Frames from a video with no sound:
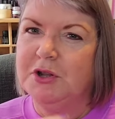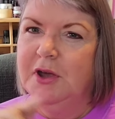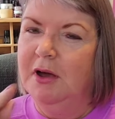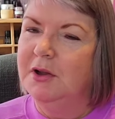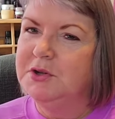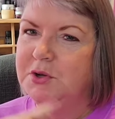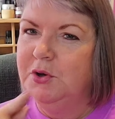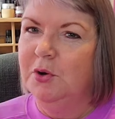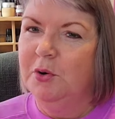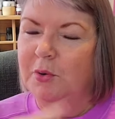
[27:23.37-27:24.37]
yarn to
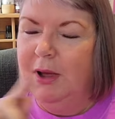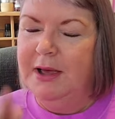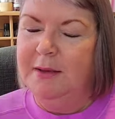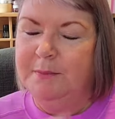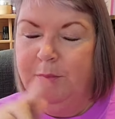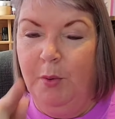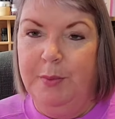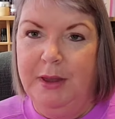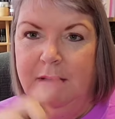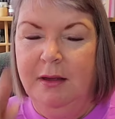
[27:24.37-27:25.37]
your
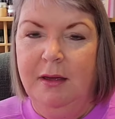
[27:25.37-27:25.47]
bobbin,